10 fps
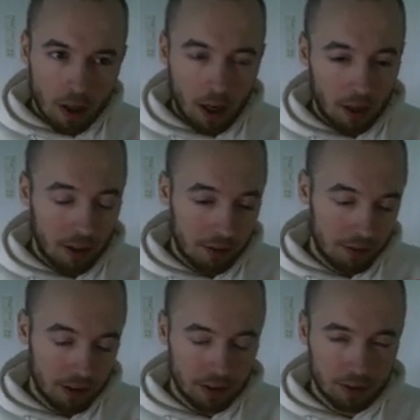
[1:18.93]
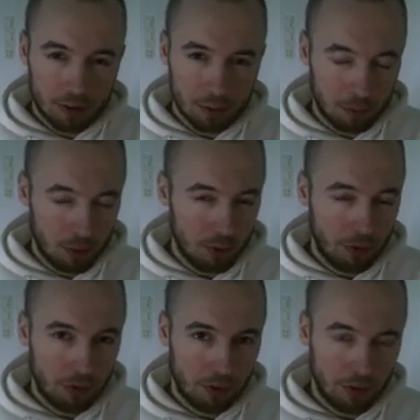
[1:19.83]
I'll have links to
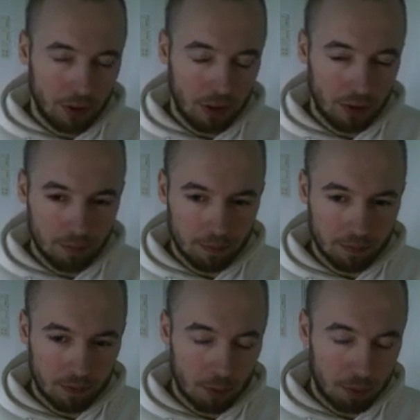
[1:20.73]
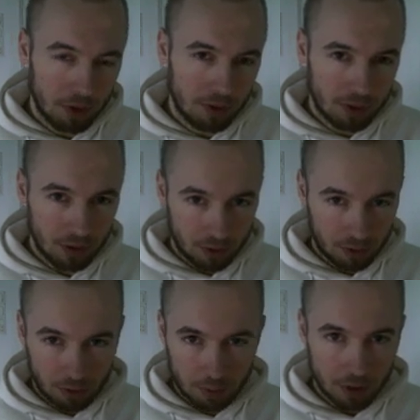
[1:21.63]
both the builds in the
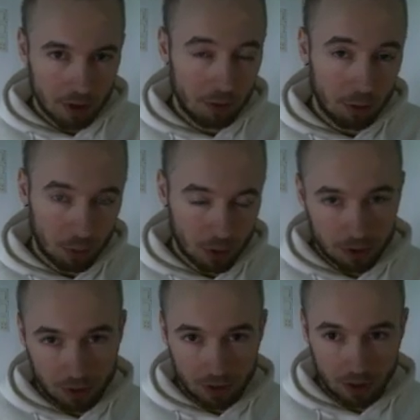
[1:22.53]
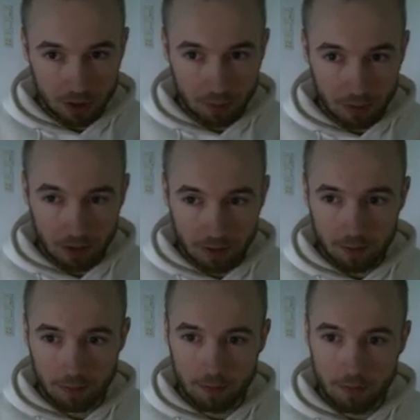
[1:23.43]
description if you want to check them out.
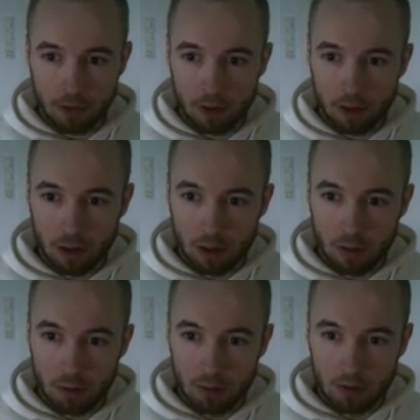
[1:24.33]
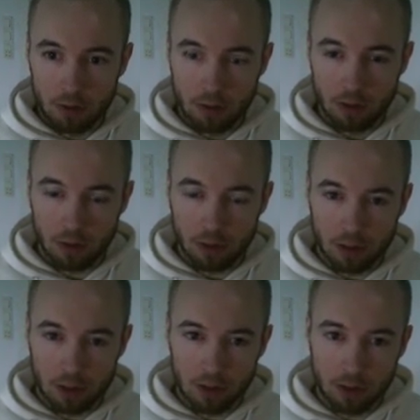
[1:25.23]
But
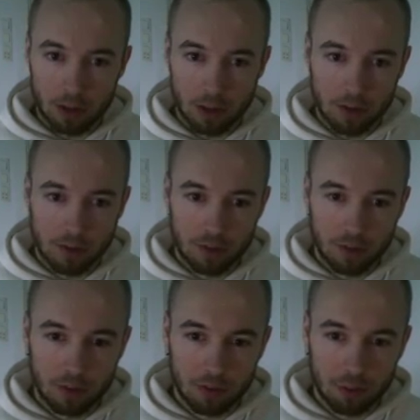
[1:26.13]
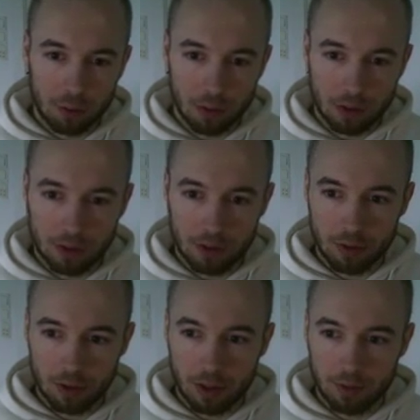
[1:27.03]
here it is if you wanted
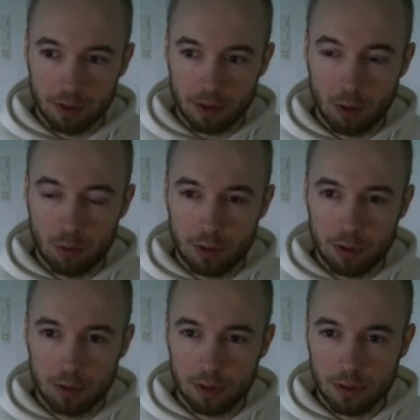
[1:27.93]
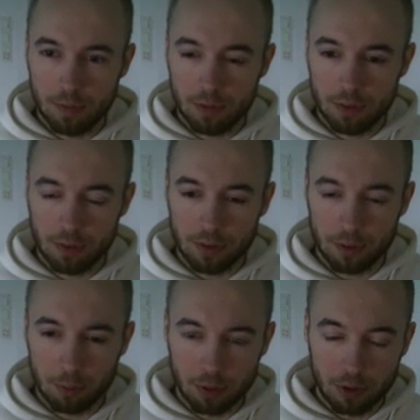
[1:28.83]
to have an overlook. This is the
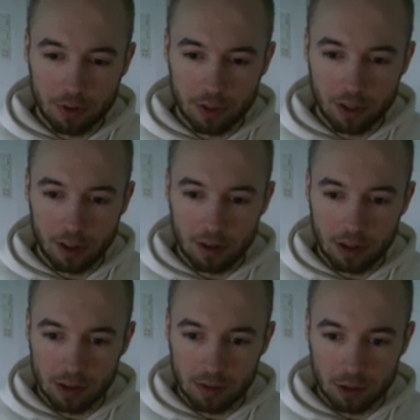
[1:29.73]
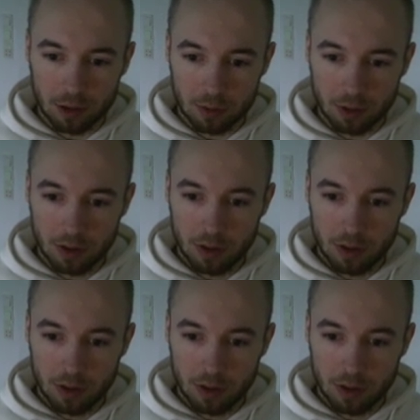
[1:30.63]
build that I've gone with.